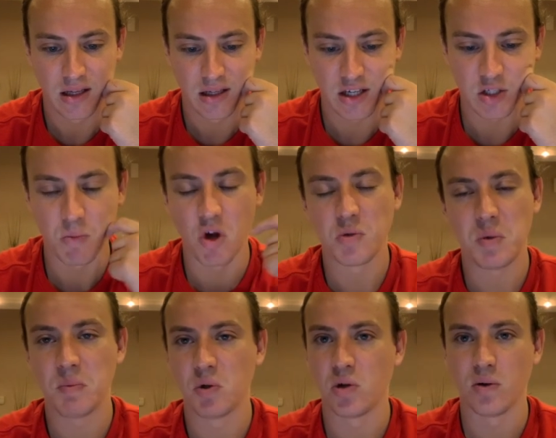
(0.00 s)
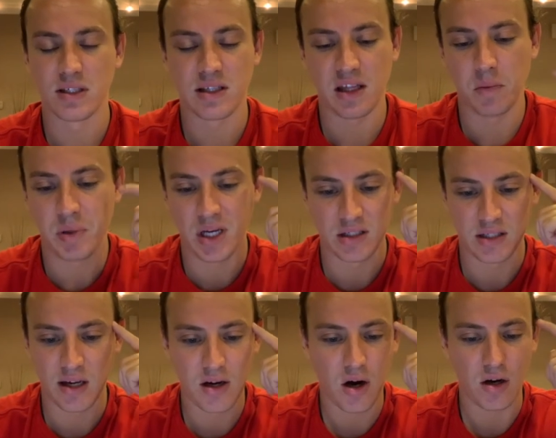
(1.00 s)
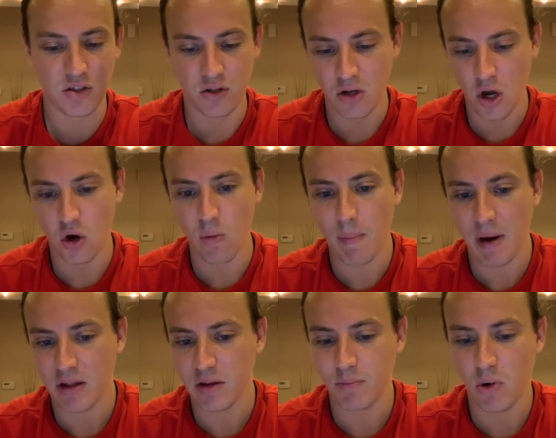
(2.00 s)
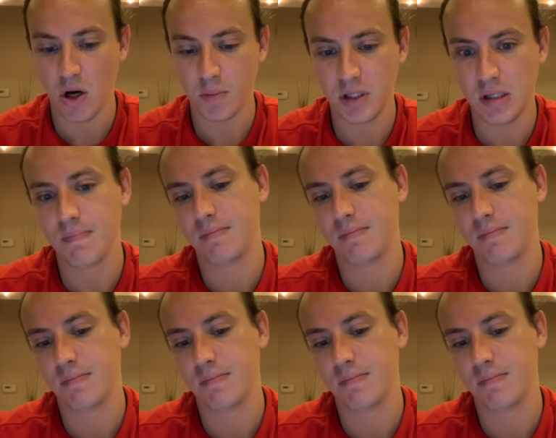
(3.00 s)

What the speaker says: because most people who are selling PSA cards know about the hobby.